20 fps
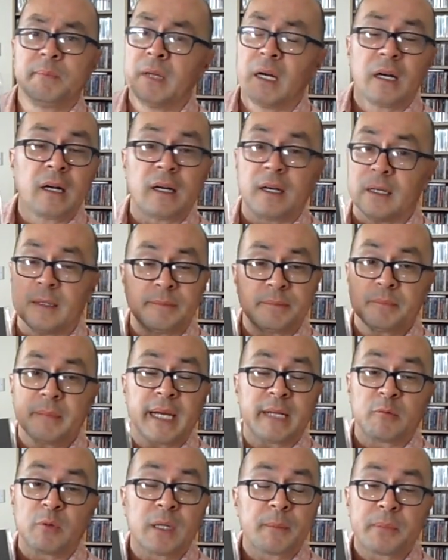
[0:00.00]
oh
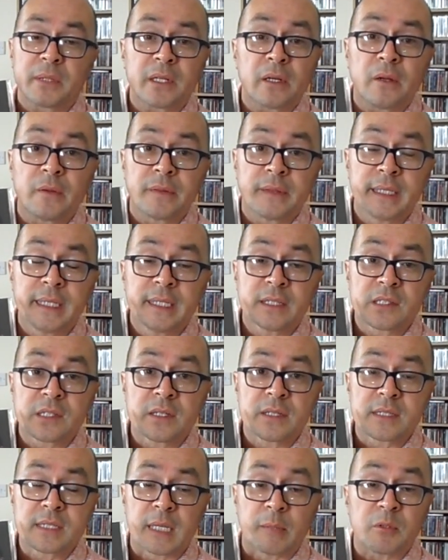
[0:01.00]
man, when I put it on the
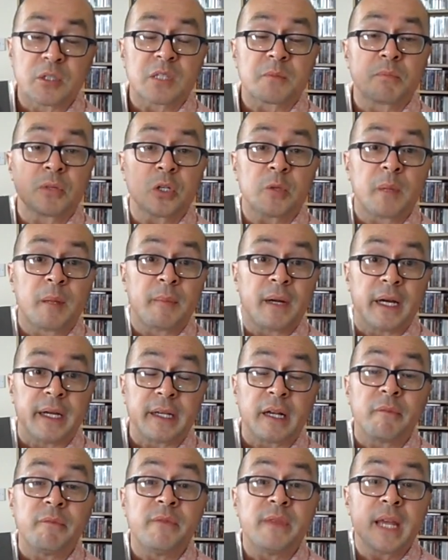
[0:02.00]
turntable, it just blew my
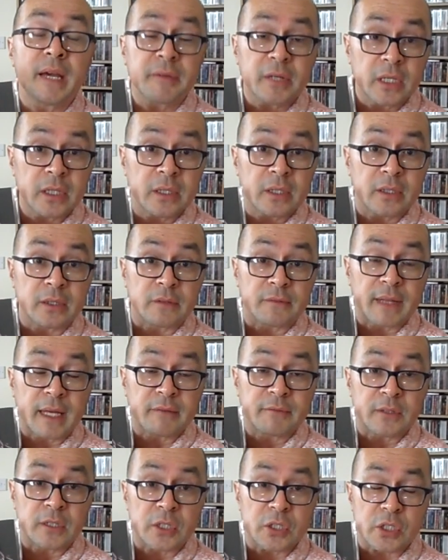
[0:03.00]
mind. I've never heard of
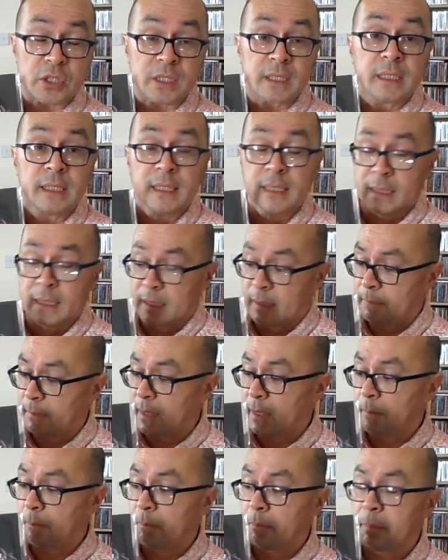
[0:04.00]
that version.
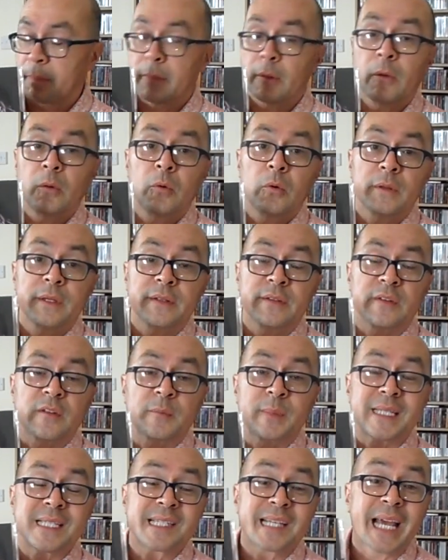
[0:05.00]
But all this has
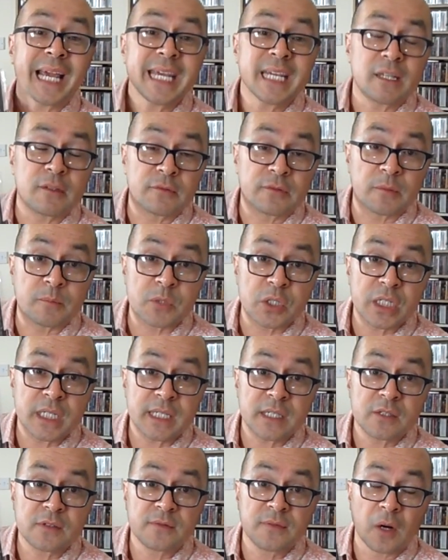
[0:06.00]
been taken from
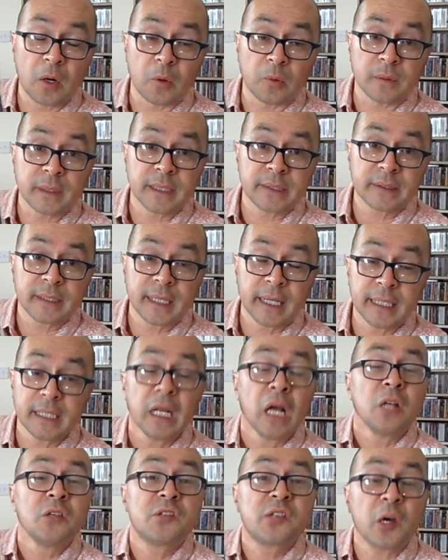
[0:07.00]
Gene's Vault, okay?
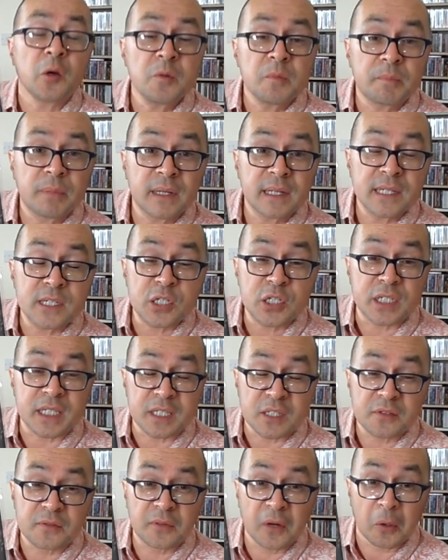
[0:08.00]
Don't buy
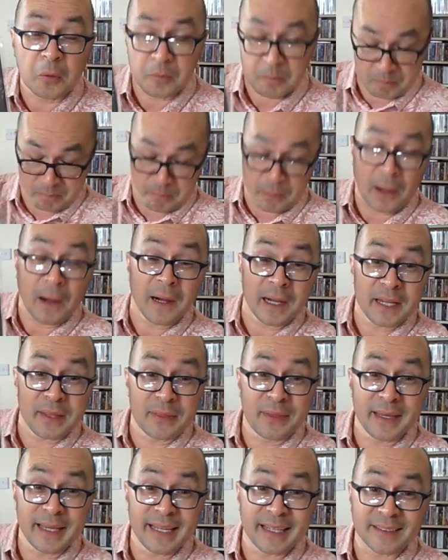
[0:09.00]
Gene's Vault, buy
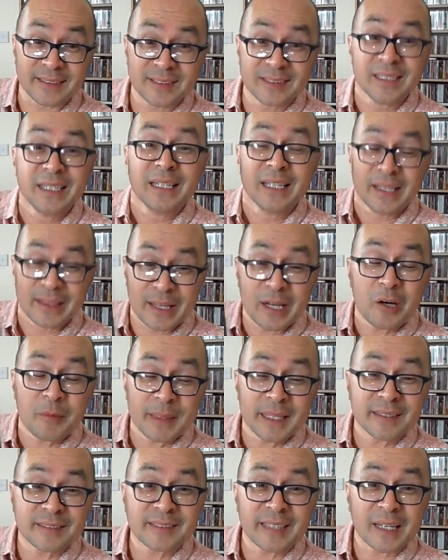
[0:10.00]
this. There'll
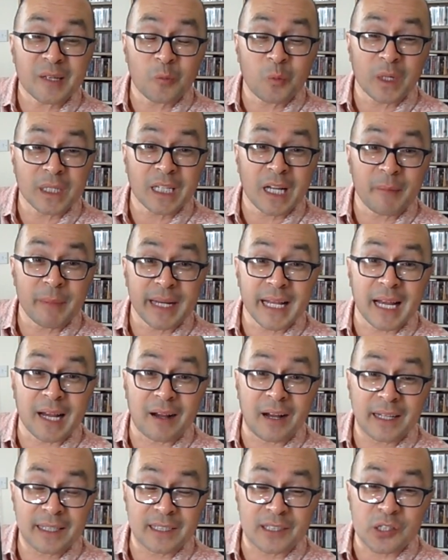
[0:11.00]
be a second one coming
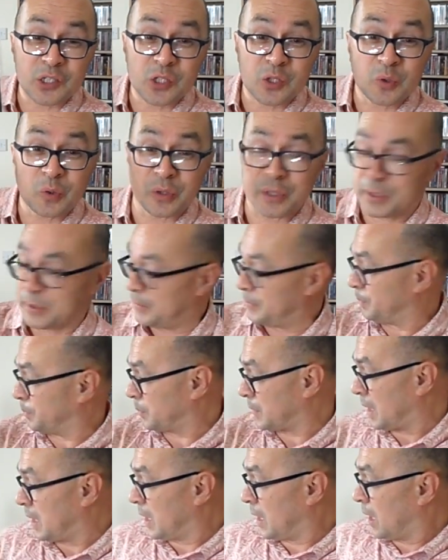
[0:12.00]
out, I can assure you.
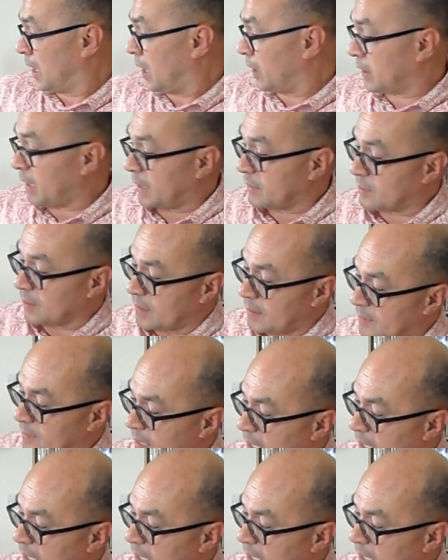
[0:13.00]
Okay, so this